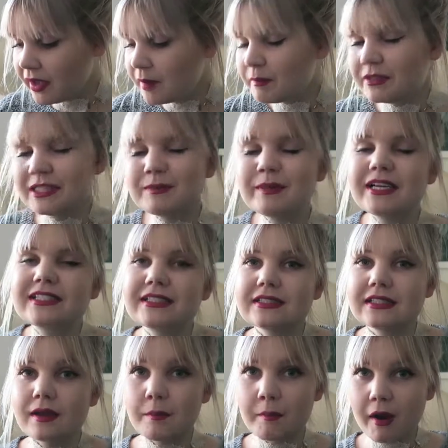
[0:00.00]
but just because
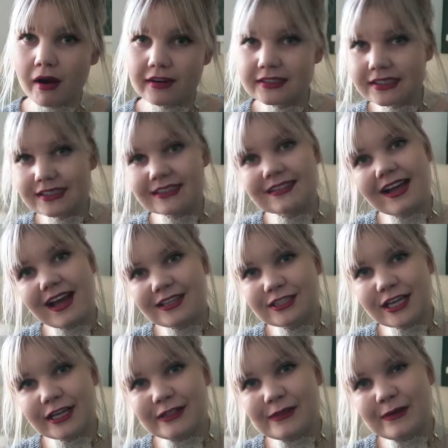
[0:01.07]
it's marketed as an
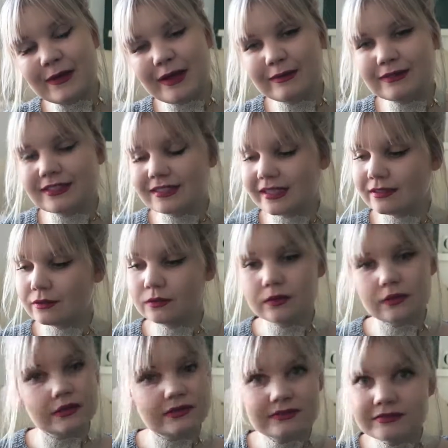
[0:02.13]
eyeshadow, I was just like,
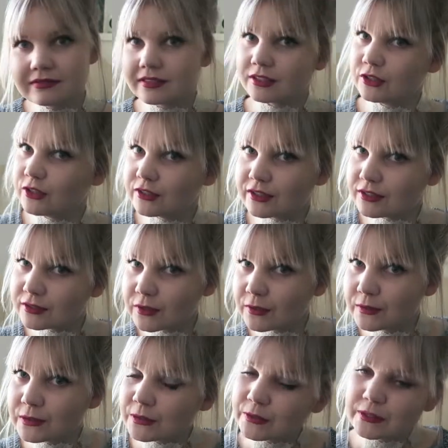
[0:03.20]
oh, I'll use it as a
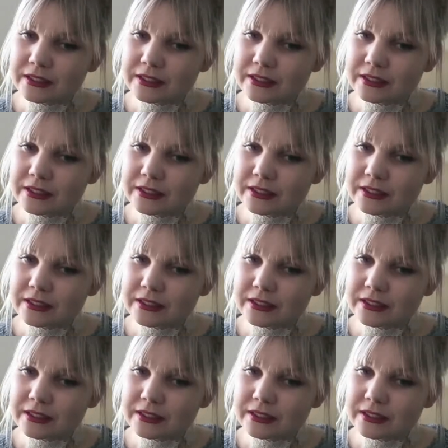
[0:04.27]
contour.